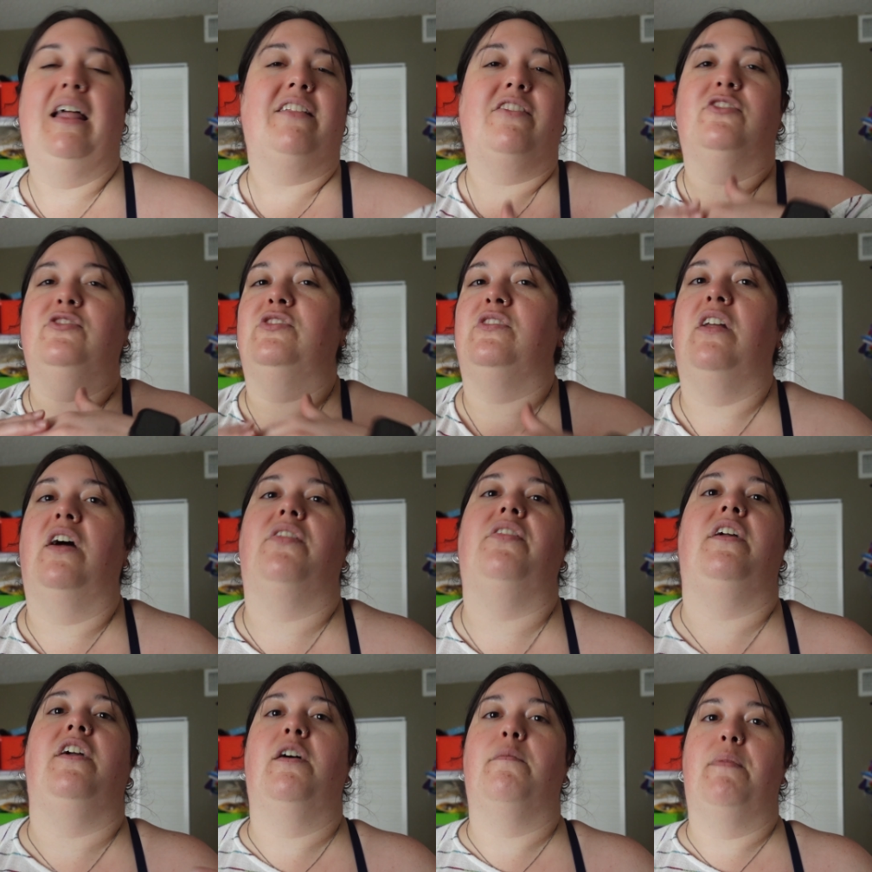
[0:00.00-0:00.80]
Like, there's
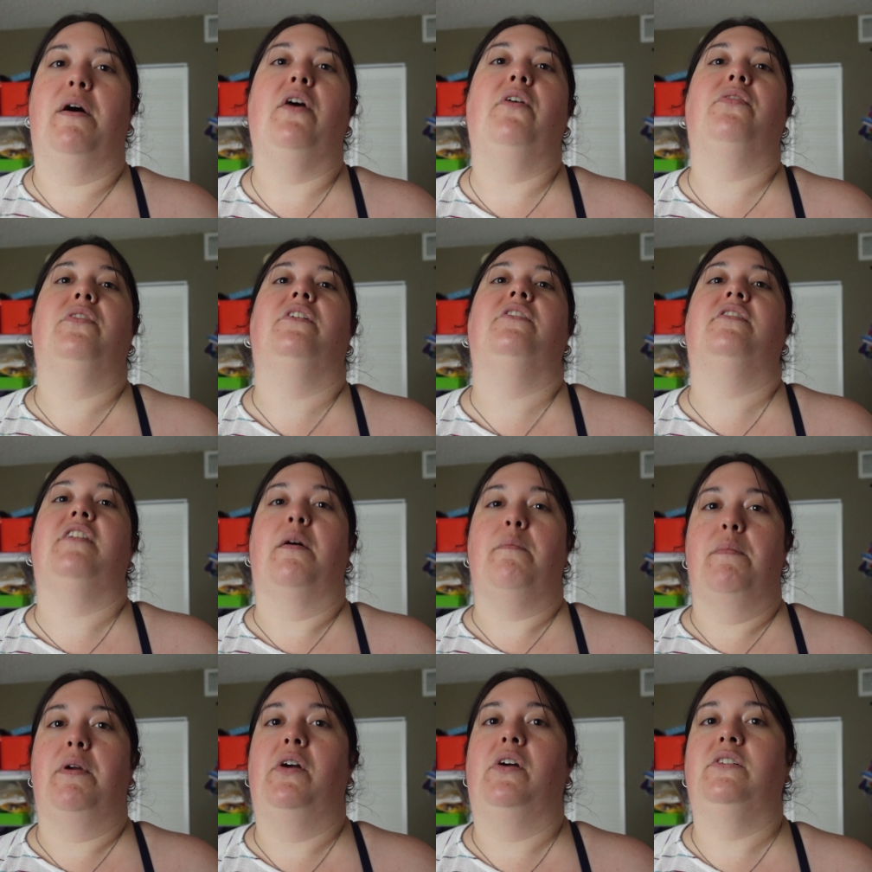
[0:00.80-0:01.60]
nothing about this
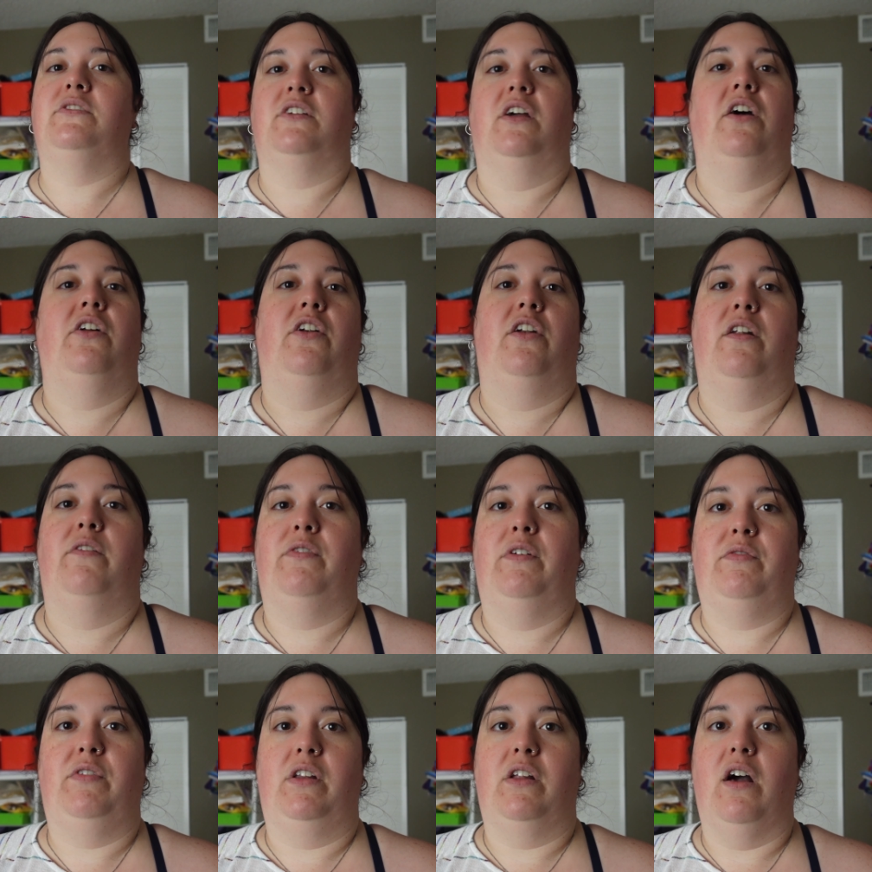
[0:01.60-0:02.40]
that merits
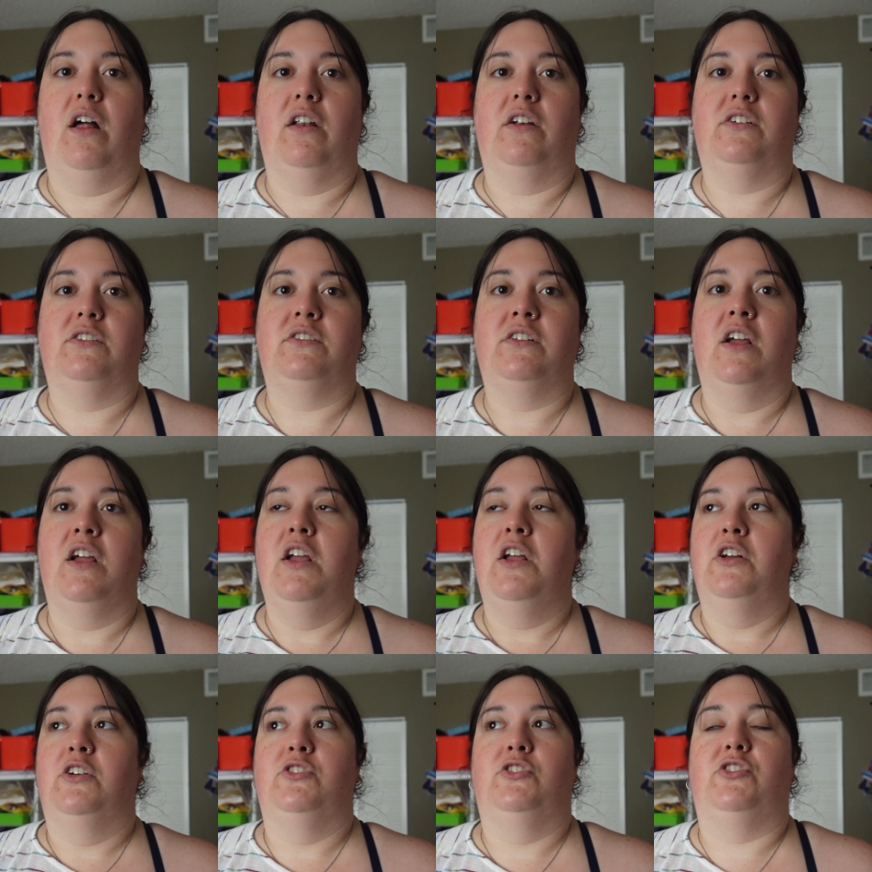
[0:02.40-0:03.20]
$150,
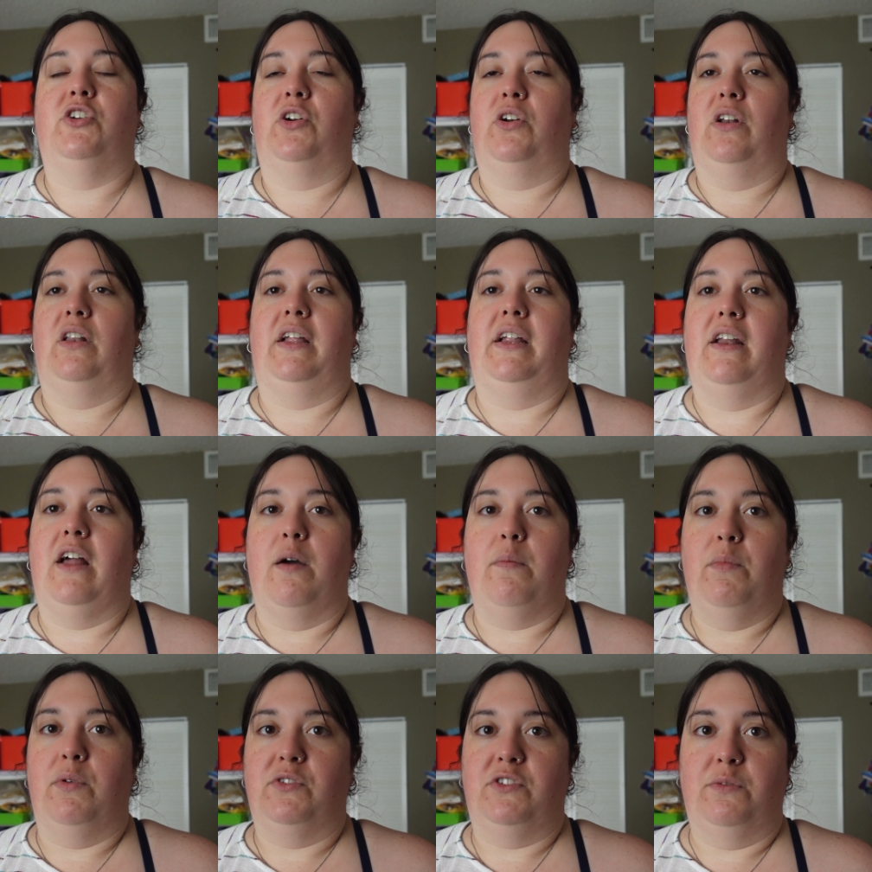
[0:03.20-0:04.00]
certainly
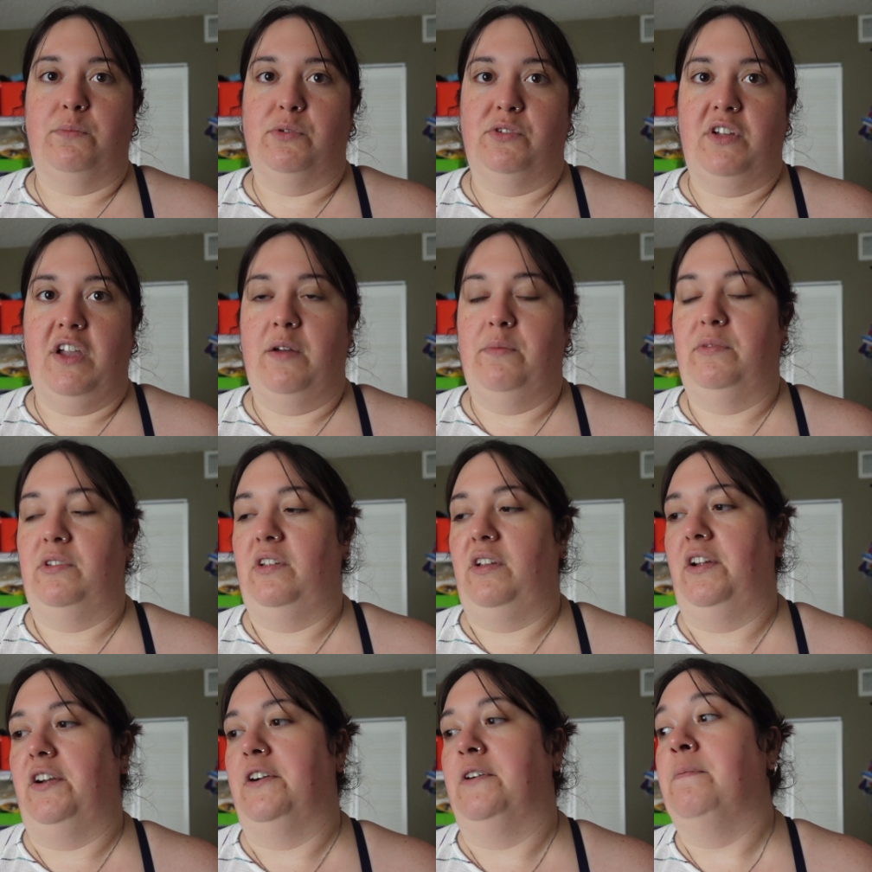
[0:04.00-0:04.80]
not multiple times
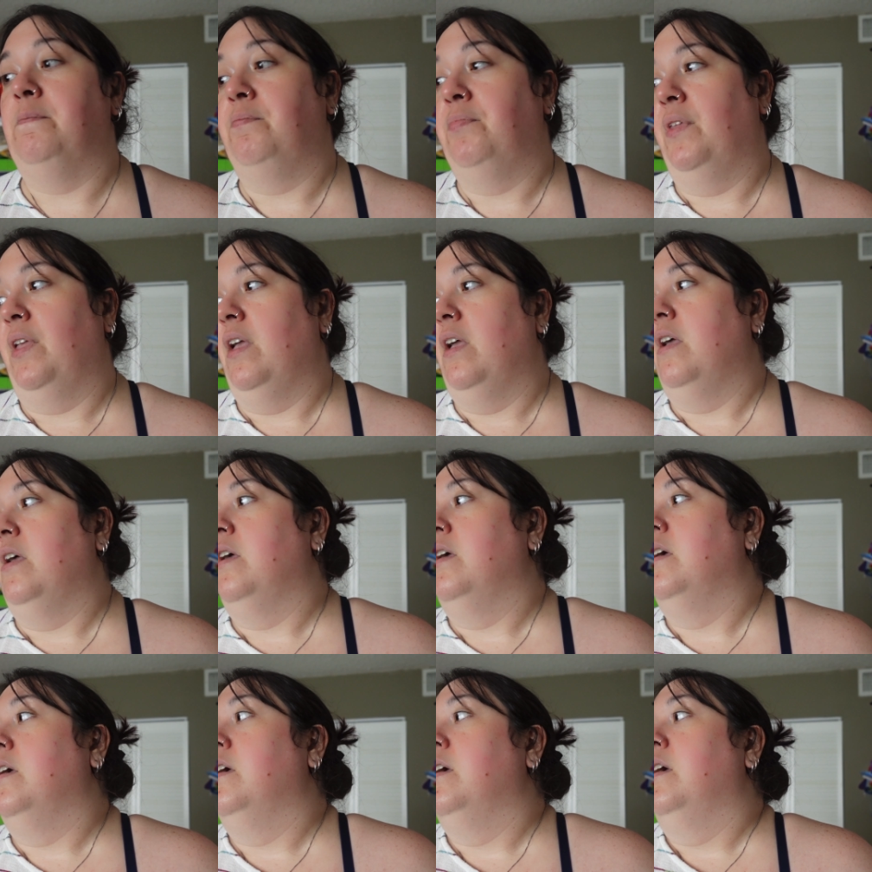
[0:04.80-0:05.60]
a year.
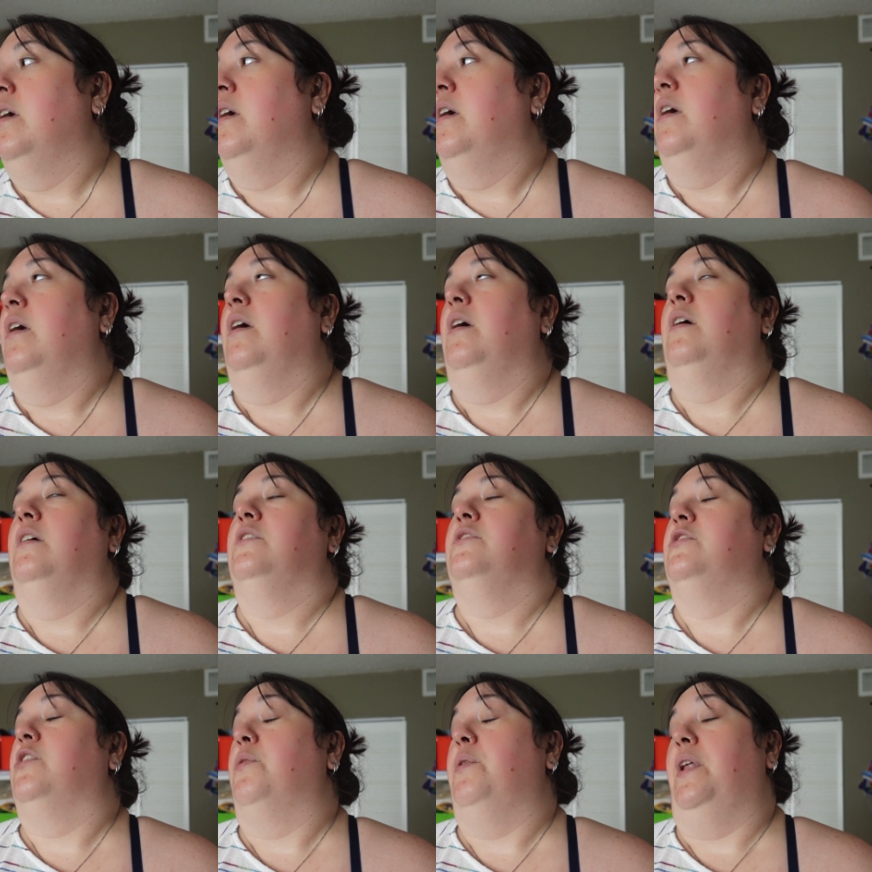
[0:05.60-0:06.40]

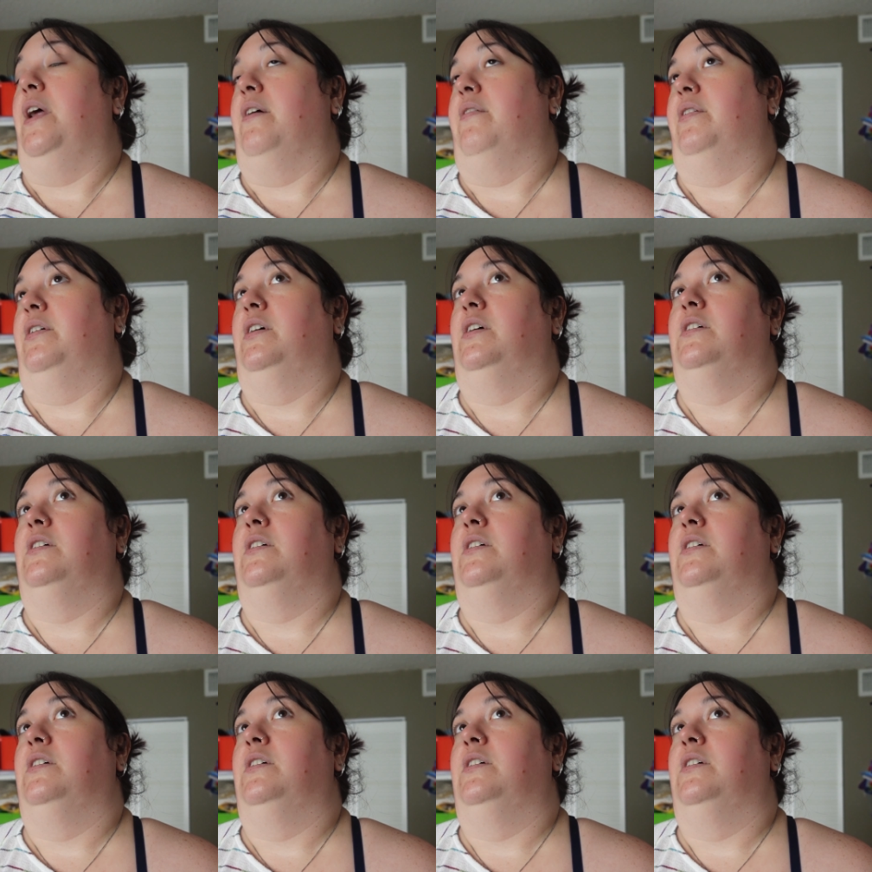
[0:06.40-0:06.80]
So whatever.